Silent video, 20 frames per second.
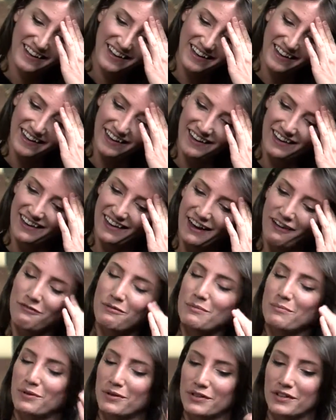I
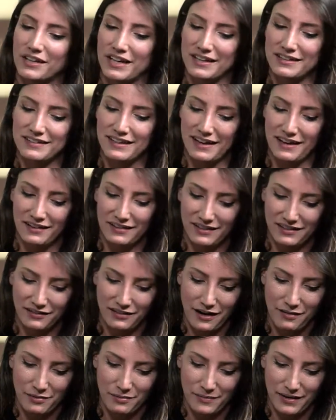remember looking down and
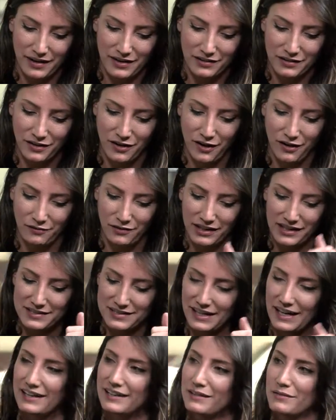grabbing my guitar and
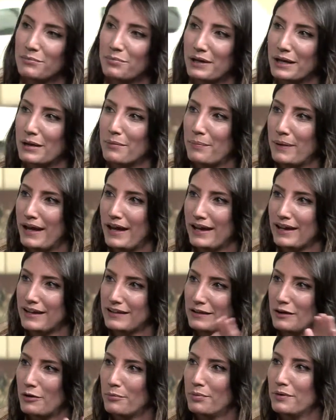realizing I didn't bring a pick,
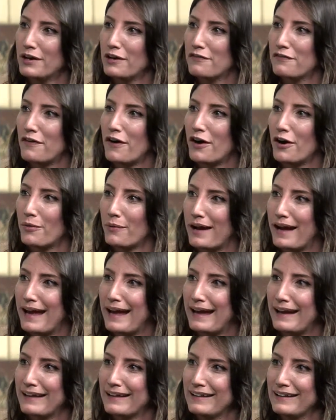and they were pretty far
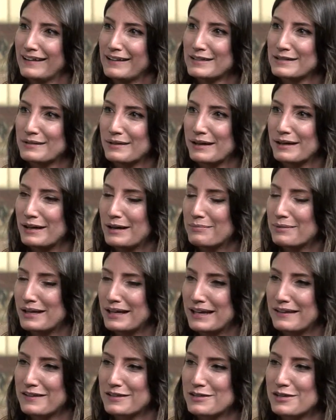away. So I ended up
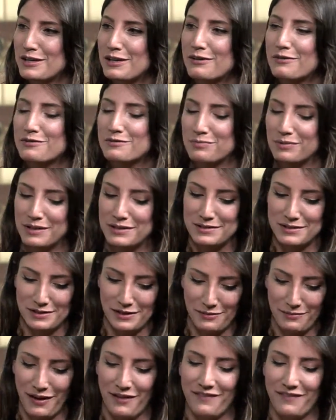getting this huge blister on my